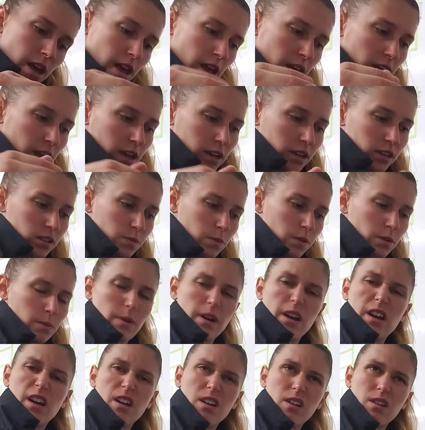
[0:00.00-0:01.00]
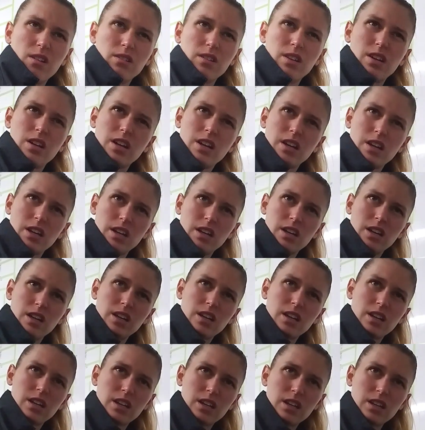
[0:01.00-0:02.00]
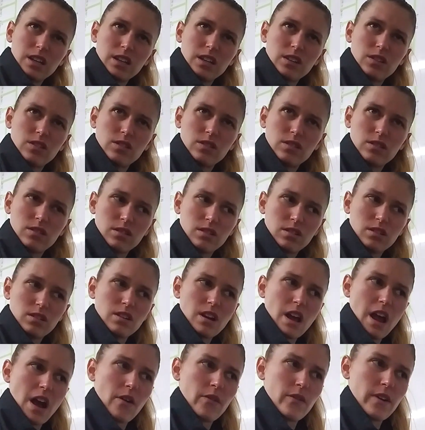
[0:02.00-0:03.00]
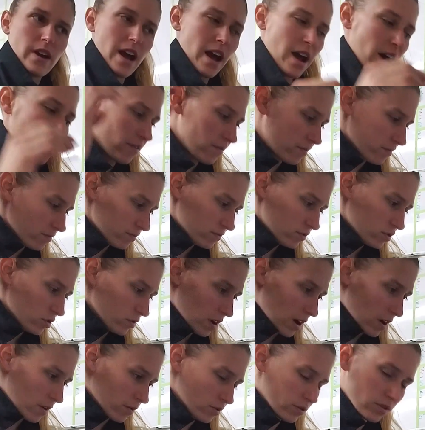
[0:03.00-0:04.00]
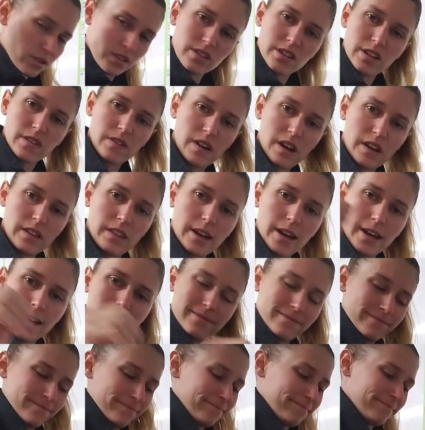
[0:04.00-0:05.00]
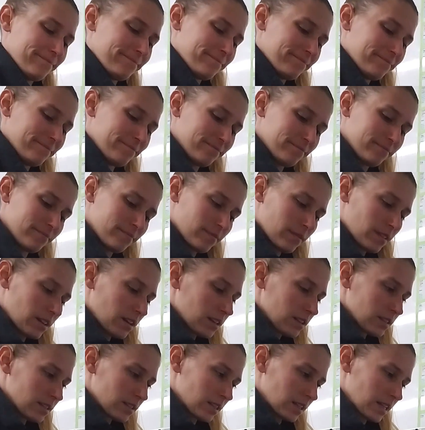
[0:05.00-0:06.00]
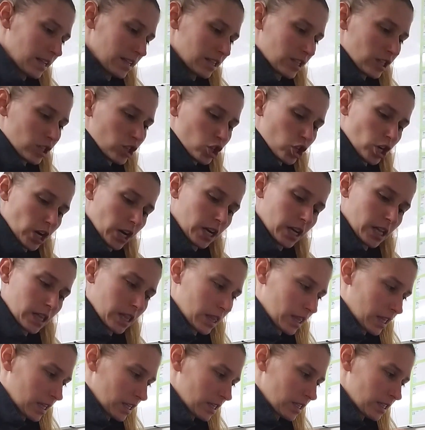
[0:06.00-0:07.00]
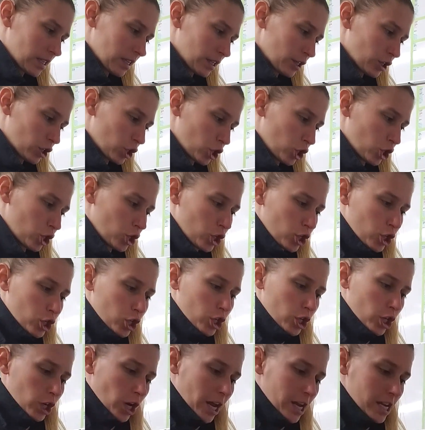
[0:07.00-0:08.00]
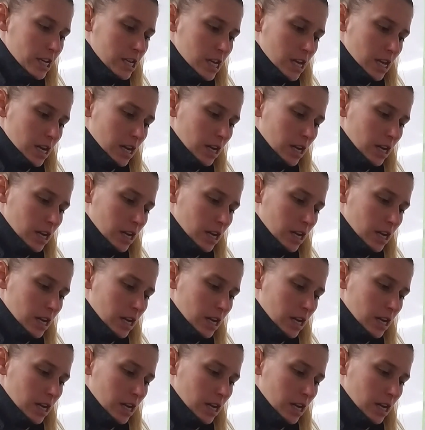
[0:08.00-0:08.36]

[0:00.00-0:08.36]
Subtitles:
And it's been about an hour and a half, 2 hours since I've had that. So let's check this schneid.